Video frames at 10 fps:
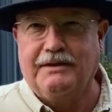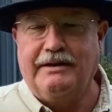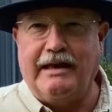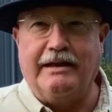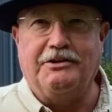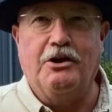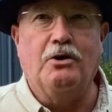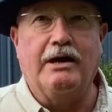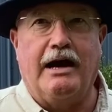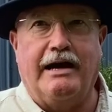getting to know
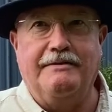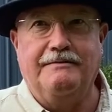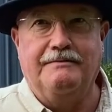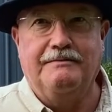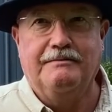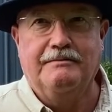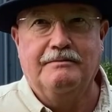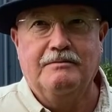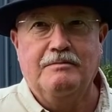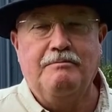God
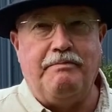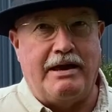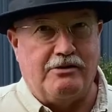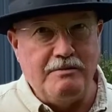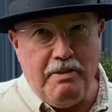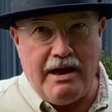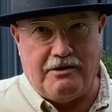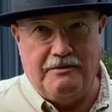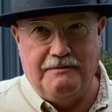better and better